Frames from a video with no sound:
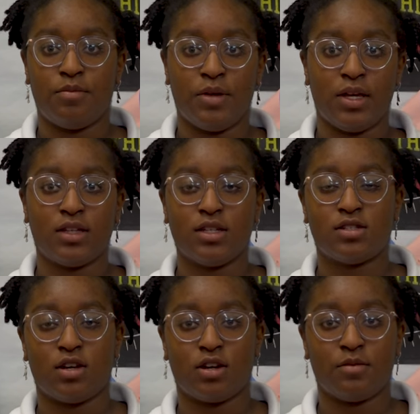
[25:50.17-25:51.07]
Being the
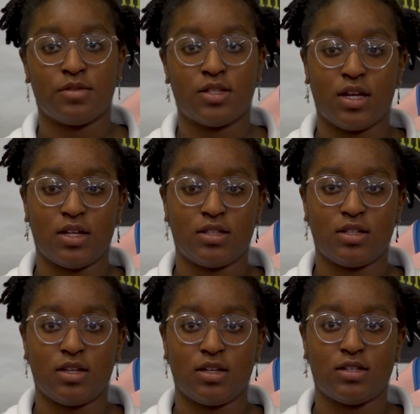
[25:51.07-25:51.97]

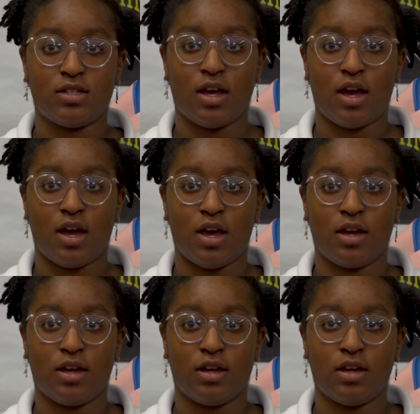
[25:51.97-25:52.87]
circumstances,
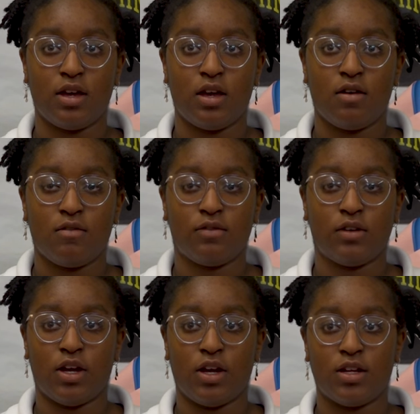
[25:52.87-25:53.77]
I
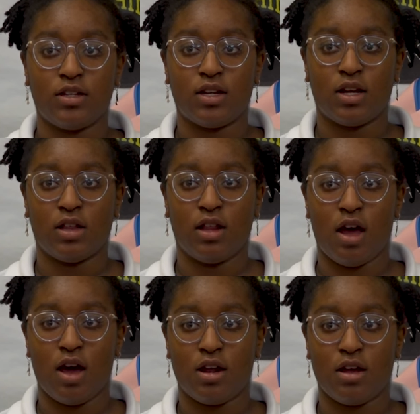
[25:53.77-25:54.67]
learned a
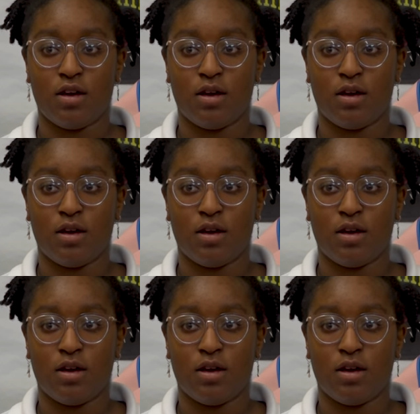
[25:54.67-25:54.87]
lot